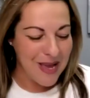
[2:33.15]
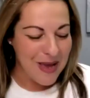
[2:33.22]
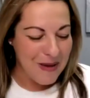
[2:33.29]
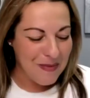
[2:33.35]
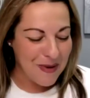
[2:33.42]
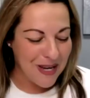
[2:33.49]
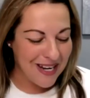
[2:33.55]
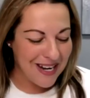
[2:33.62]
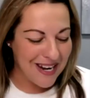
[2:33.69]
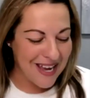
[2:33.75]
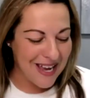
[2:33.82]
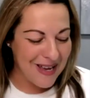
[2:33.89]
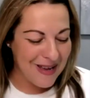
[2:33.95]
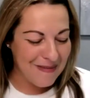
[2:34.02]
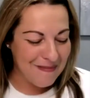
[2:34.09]
But
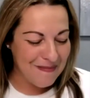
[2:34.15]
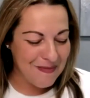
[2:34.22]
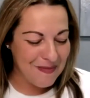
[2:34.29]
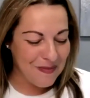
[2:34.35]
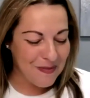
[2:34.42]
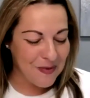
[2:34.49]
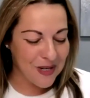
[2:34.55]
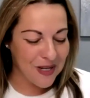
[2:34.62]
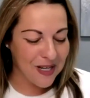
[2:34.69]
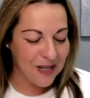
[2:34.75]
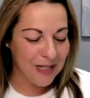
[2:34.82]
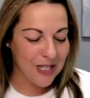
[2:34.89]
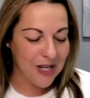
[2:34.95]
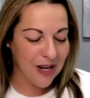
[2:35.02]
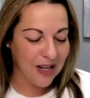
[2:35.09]
we're going to be
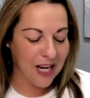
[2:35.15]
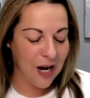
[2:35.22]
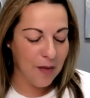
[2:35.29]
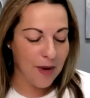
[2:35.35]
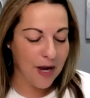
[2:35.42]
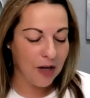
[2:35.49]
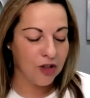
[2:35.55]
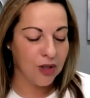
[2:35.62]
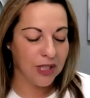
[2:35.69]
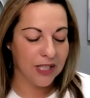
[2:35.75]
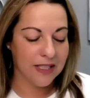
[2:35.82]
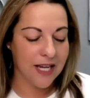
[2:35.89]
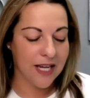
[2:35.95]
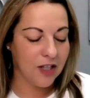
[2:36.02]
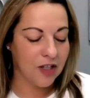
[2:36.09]
talking about
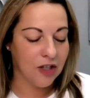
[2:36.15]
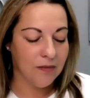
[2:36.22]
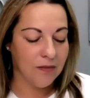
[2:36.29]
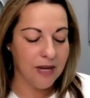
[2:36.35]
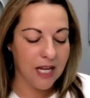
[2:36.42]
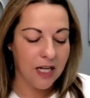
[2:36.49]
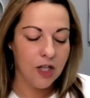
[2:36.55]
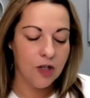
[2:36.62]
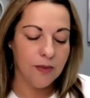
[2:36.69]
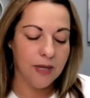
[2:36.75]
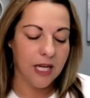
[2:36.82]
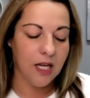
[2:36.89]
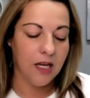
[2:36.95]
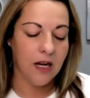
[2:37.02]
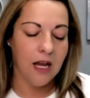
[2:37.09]
transaction
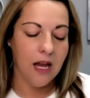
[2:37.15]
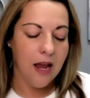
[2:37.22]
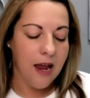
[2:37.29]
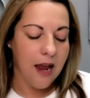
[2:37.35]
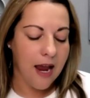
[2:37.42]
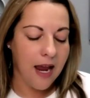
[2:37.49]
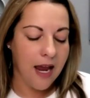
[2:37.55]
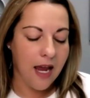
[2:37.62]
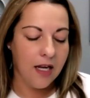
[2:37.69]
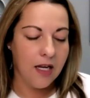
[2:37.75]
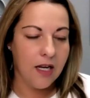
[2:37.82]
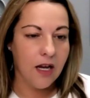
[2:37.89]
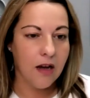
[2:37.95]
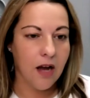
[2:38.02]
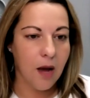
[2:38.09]
management and
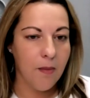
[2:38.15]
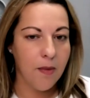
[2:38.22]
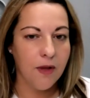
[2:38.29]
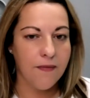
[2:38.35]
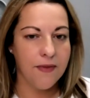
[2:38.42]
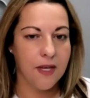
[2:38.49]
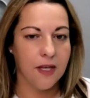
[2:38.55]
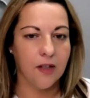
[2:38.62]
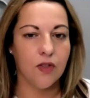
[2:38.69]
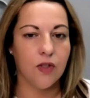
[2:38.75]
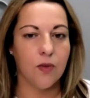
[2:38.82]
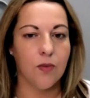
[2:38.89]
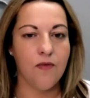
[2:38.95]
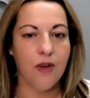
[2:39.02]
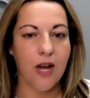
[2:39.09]
a couple of things. So
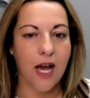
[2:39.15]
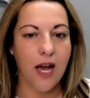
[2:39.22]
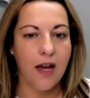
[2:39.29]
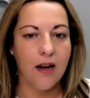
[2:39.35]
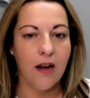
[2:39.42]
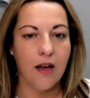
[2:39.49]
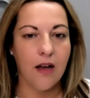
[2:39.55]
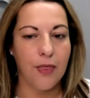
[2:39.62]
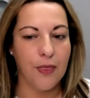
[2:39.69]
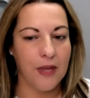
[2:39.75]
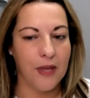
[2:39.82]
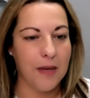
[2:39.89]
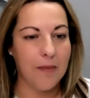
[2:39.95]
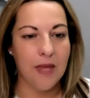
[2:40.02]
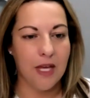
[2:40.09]
we've got a
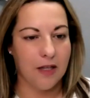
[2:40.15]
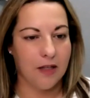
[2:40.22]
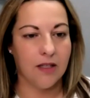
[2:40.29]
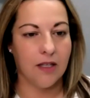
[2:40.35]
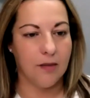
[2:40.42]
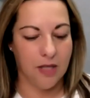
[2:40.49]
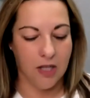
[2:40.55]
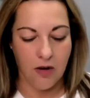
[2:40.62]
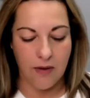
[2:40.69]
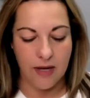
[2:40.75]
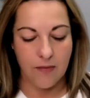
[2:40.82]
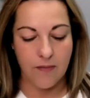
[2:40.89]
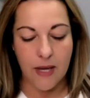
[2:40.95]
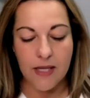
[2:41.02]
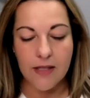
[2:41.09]
theme that's going to be going
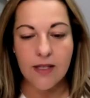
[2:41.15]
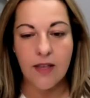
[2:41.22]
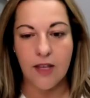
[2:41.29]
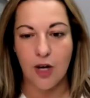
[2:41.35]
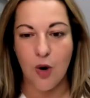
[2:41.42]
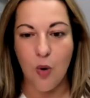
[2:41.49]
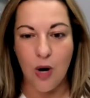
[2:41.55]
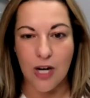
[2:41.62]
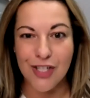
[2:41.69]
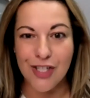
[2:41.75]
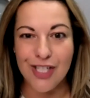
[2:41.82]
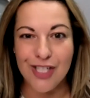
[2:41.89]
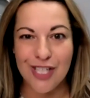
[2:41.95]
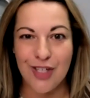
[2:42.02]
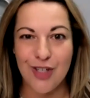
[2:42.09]
based on the
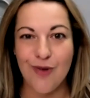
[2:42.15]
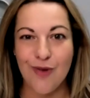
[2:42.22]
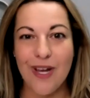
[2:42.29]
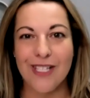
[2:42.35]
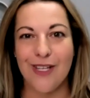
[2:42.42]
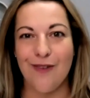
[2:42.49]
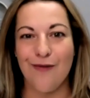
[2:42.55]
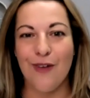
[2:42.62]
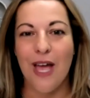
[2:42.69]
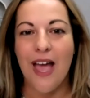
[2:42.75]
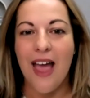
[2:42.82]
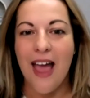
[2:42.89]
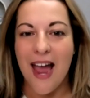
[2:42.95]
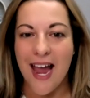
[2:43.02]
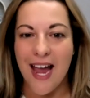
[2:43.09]
questions that you guys have
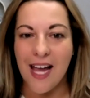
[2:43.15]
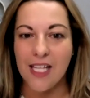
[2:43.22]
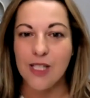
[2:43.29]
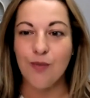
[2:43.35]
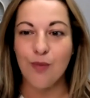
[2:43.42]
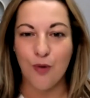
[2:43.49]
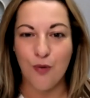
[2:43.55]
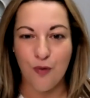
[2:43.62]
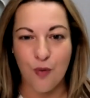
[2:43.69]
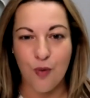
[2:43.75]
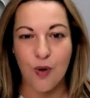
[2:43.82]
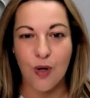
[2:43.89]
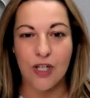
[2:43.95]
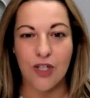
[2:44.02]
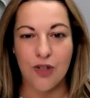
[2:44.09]
asked
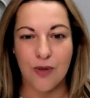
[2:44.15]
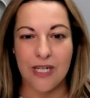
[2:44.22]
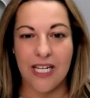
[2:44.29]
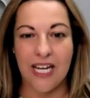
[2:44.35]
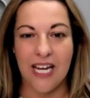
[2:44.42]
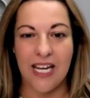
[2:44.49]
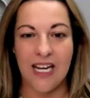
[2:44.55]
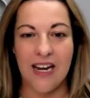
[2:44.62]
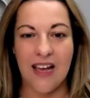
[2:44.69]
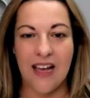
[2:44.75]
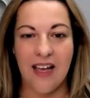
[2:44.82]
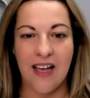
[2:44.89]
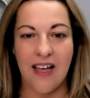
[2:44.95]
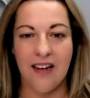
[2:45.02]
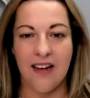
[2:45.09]
before joining in
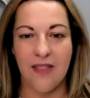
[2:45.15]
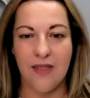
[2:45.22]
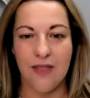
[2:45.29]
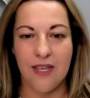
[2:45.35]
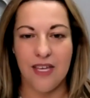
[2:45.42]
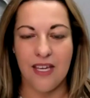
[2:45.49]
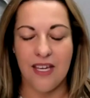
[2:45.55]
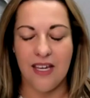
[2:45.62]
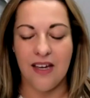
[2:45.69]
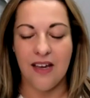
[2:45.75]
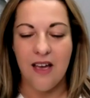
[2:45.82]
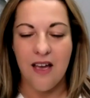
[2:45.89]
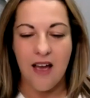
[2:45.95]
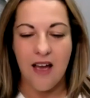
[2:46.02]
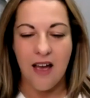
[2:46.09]
on the
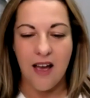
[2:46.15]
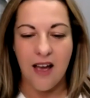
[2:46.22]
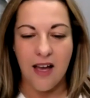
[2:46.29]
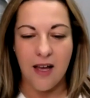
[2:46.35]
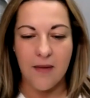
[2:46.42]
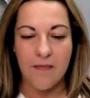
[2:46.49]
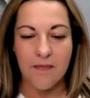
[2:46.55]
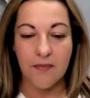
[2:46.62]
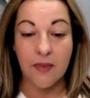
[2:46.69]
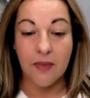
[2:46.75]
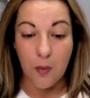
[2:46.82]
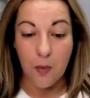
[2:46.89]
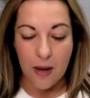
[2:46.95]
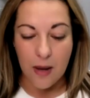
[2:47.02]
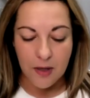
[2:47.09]

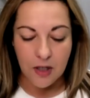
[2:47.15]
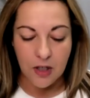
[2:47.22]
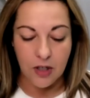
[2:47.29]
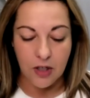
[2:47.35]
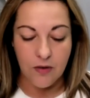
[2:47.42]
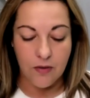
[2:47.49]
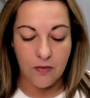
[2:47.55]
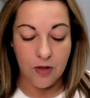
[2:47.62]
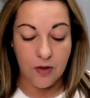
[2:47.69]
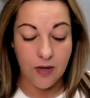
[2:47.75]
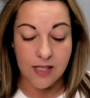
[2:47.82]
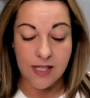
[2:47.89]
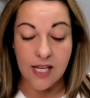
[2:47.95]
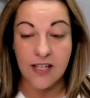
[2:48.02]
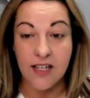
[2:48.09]
webinar. You
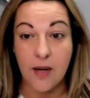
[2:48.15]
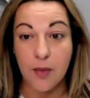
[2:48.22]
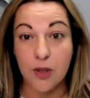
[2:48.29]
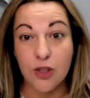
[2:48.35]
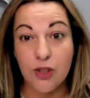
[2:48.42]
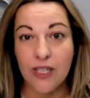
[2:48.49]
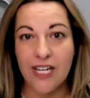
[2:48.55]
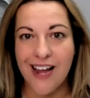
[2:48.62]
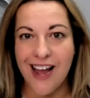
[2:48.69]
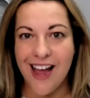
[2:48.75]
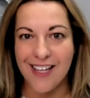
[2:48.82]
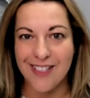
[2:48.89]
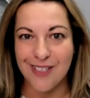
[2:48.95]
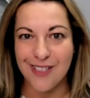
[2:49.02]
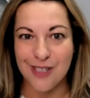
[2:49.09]
guys had an opportunity to
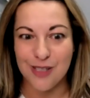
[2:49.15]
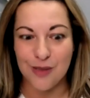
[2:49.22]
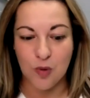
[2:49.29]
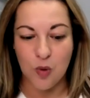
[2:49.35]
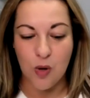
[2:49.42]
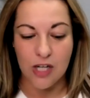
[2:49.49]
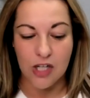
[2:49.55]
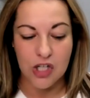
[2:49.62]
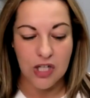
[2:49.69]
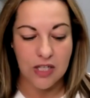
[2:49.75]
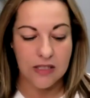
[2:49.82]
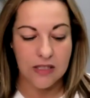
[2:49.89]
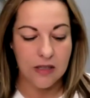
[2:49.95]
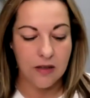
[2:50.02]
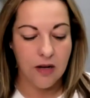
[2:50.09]
ask us some
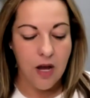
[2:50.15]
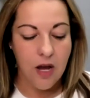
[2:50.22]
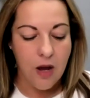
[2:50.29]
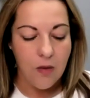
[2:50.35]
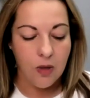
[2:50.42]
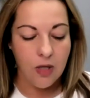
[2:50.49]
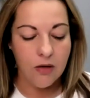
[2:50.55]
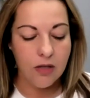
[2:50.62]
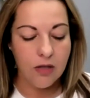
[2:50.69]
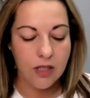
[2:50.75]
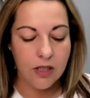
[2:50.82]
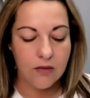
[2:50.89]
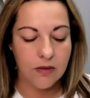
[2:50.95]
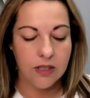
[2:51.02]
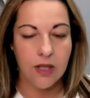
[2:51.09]
questions, and we noticed
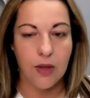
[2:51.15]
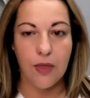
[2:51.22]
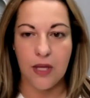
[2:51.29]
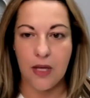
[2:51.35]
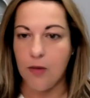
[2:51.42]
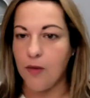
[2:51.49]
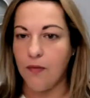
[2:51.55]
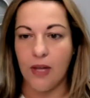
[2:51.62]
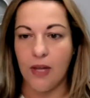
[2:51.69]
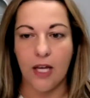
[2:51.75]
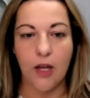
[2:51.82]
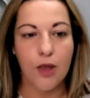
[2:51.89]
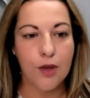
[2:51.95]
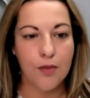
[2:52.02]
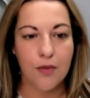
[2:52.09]
there was a theme of like
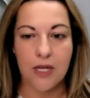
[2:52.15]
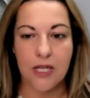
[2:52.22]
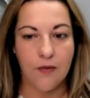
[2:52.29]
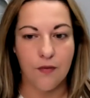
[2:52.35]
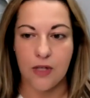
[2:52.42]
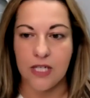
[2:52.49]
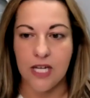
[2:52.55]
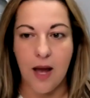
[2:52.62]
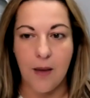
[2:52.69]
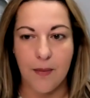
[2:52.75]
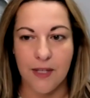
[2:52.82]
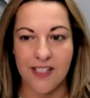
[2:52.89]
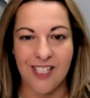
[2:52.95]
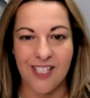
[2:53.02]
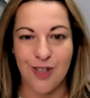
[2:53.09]
3 different
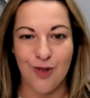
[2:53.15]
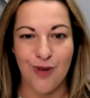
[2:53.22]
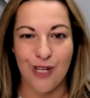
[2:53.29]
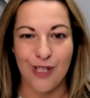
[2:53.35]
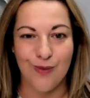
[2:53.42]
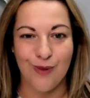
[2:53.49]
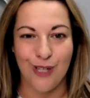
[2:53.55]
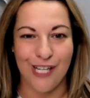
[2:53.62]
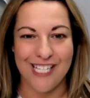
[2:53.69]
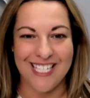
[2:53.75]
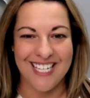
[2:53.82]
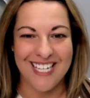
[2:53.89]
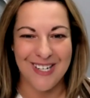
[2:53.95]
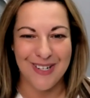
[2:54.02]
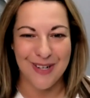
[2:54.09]
topics that you guys wanted to
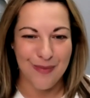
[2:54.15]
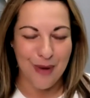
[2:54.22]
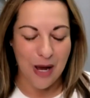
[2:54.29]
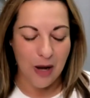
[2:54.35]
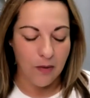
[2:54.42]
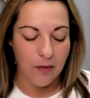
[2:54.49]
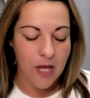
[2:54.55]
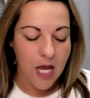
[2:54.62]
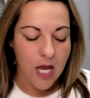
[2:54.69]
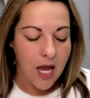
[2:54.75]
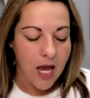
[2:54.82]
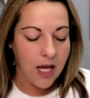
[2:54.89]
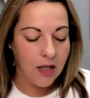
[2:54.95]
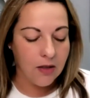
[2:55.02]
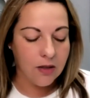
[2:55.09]
hear about.
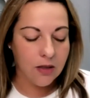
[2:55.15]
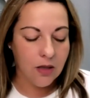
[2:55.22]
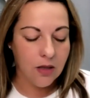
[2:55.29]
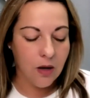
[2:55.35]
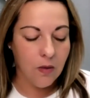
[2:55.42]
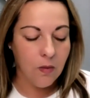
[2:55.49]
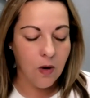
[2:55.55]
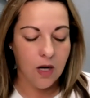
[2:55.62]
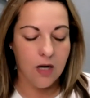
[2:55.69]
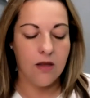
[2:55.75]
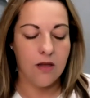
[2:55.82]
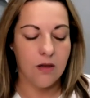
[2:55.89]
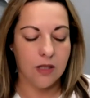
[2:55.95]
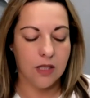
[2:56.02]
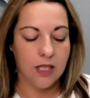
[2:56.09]
And so one of
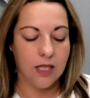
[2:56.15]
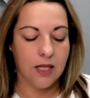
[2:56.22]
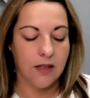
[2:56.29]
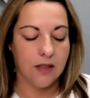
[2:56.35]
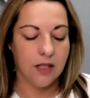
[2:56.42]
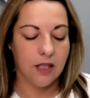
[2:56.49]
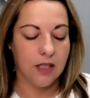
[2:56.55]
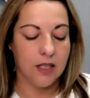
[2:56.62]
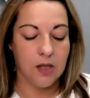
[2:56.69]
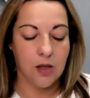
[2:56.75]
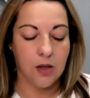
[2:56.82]
those things is